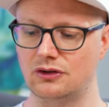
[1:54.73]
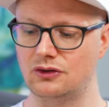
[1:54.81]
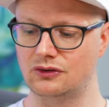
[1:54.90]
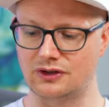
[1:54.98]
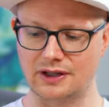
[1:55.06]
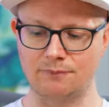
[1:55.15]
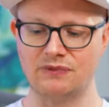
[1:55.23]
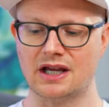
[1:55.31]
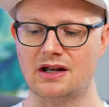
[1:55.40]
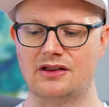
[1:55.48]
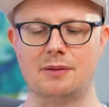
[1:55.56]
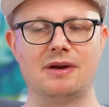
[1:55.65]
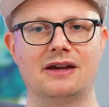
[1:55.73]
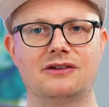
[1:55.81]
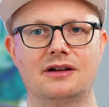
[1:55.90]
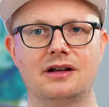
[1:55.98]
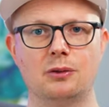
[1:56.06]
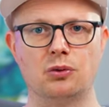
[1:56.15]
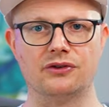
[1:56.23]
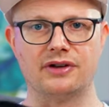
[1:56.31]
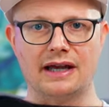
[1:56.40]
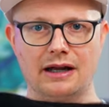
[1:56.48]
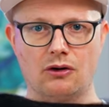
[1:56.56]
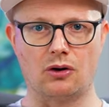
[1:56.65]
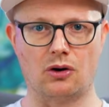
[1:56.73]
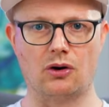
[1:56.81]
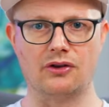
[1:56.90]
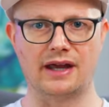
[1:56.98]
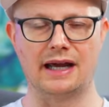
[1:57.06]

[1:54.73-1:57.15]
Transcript: using. They basically will take all the